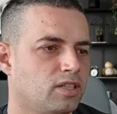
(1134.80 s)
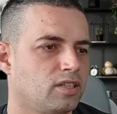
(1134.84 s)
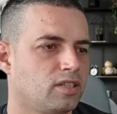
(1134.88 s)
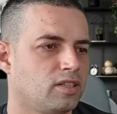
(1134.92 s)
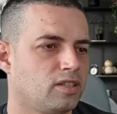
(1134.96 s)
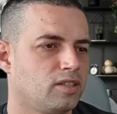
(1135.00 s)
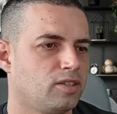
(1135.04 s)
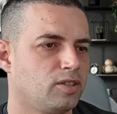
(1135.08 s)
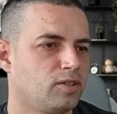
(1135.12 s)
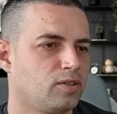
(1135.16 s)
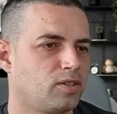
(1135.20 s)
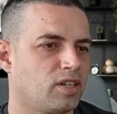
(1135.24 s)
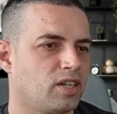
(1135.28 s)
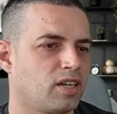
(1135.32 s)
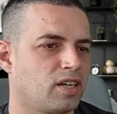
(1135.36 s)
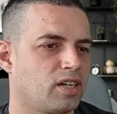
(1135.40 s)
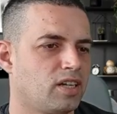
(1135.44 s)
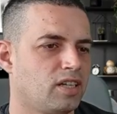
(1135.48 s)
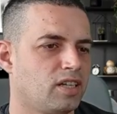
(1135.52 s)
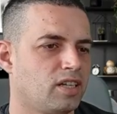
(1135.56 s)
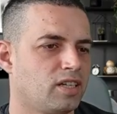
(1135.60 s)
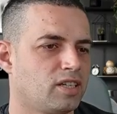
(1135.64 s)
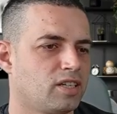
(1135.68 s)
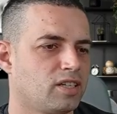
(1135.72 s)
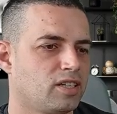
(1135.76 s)
You can
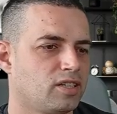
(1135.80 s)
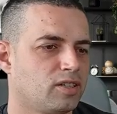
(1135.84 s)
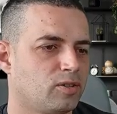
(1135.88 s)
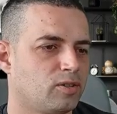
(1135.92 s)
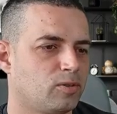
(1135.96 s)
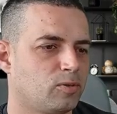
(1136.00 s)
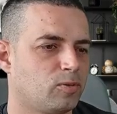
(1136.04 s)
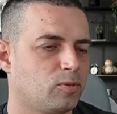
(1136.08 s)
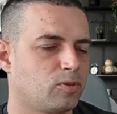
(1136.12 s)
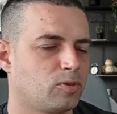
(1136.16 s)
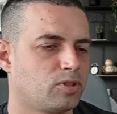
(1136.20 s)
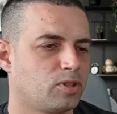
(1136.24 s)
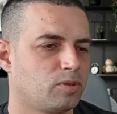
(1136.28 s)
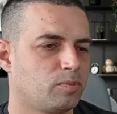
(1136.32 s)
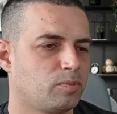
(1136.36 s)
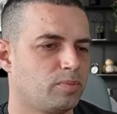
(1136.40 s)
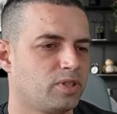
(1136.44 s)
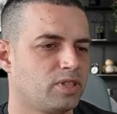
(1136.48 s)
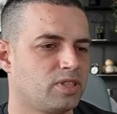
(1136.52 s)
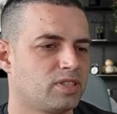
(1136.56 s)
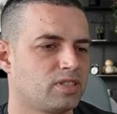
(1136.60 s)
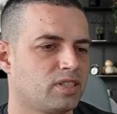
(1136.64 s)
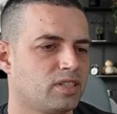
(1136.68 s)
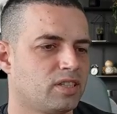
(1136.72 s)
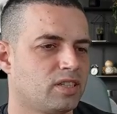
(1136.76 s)
click, order
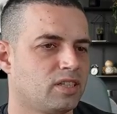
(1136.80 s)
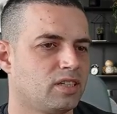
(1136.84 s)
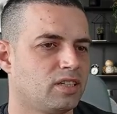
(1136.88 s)
pizza,